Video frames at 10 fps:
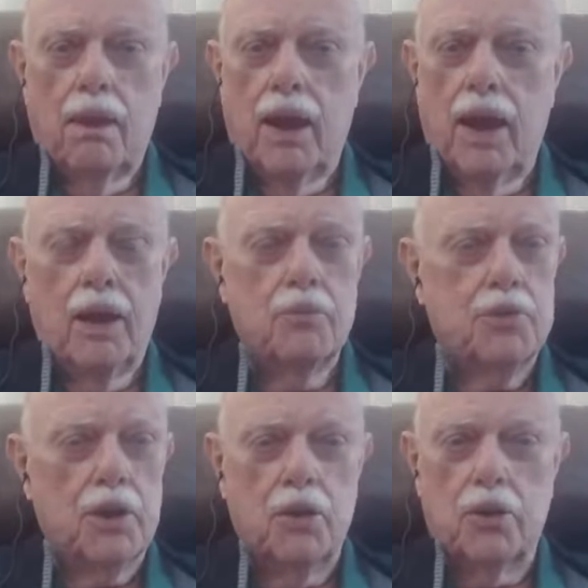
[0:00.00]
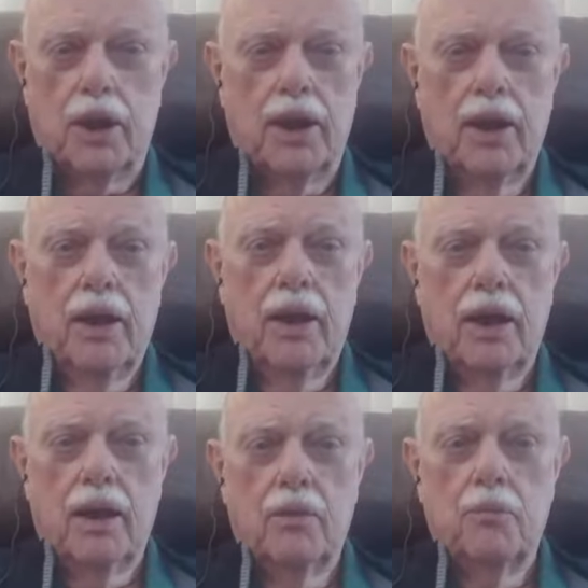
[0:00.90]
absolutely.
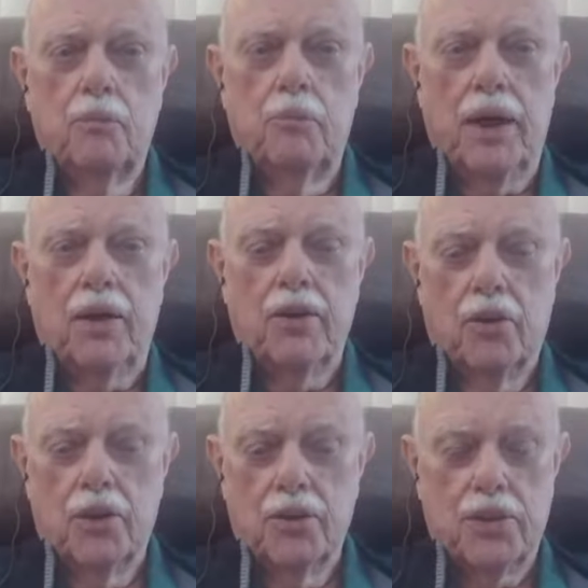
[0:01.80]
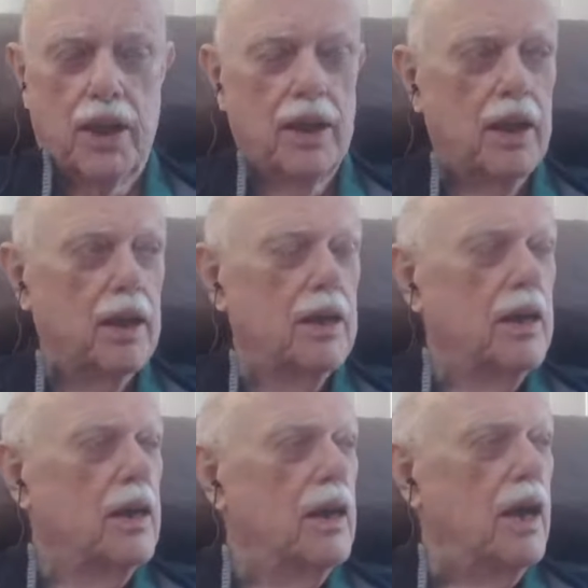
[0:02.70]
Better known as a
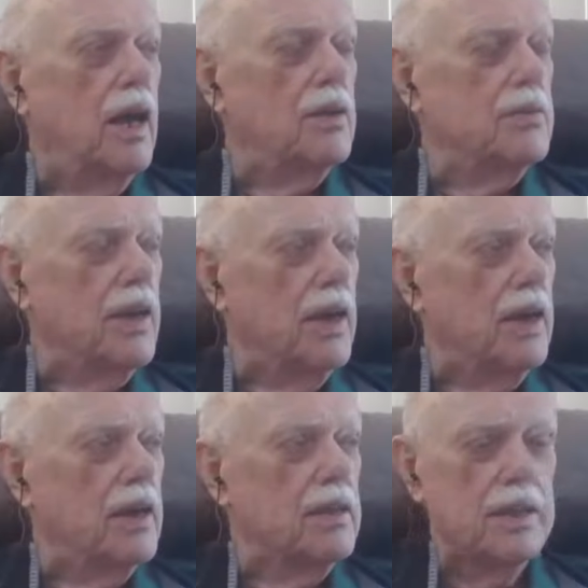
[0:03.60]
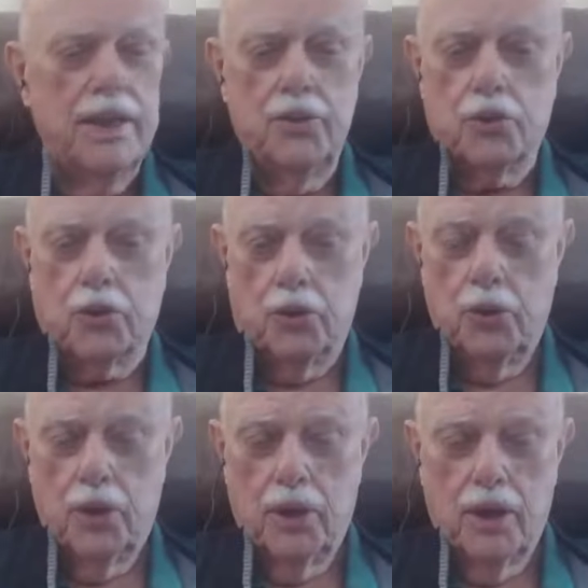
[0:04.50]
lead
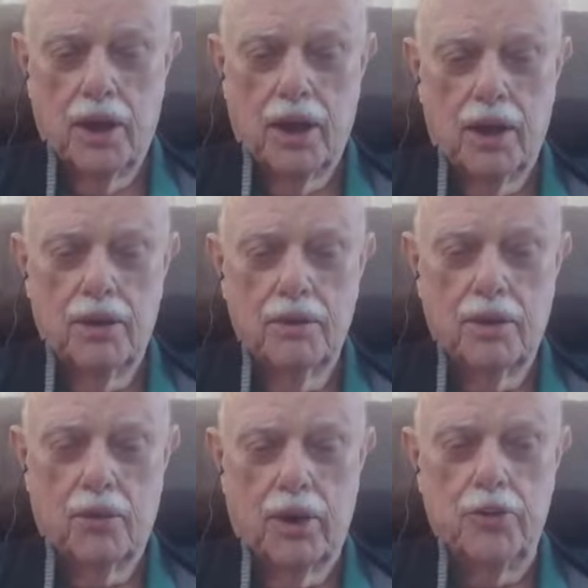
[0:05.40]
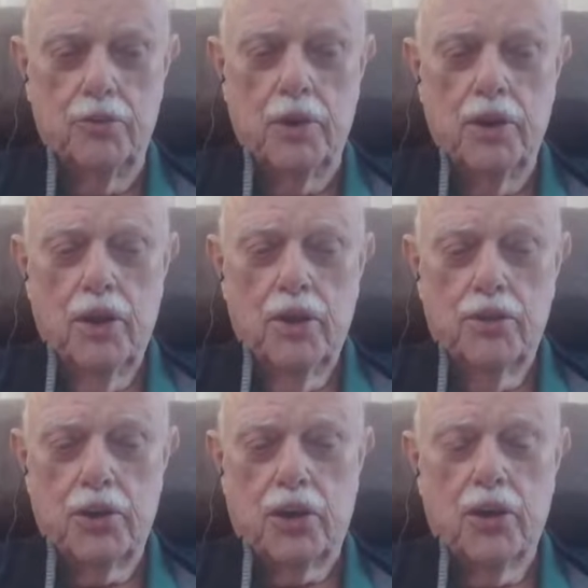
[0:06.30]
screw arrangement.
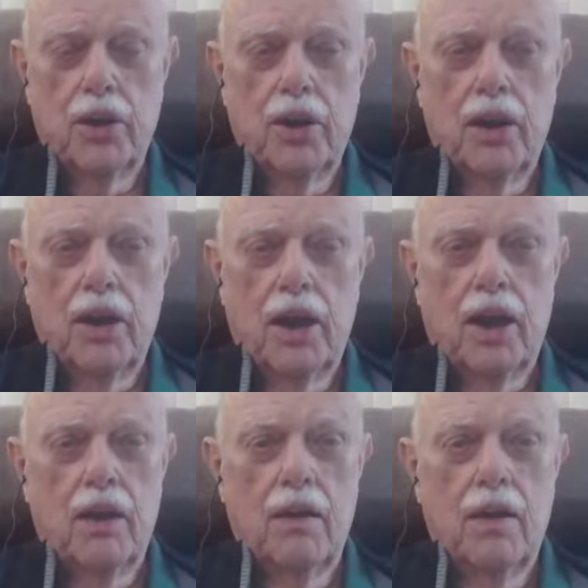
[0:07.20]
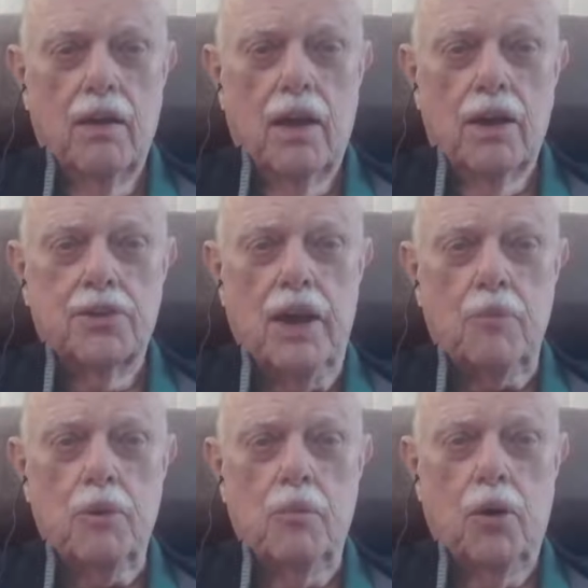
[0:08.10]
Sure. Uh, a
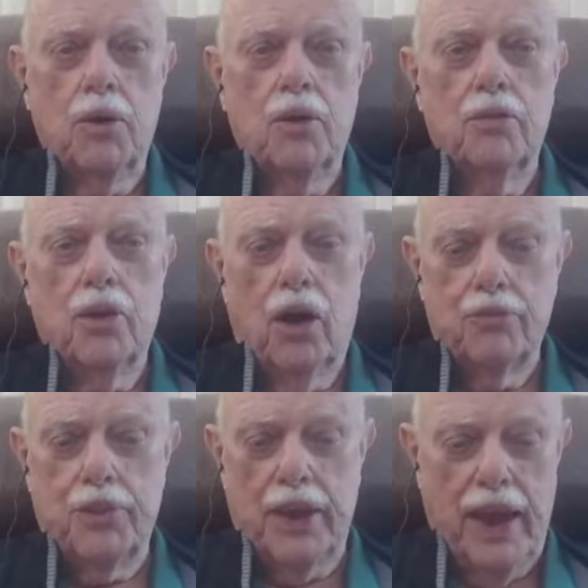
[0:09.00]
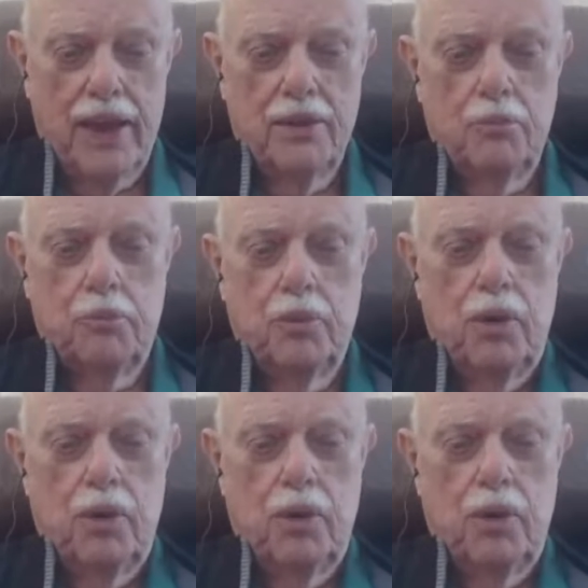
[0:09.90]
stepper motor off the end.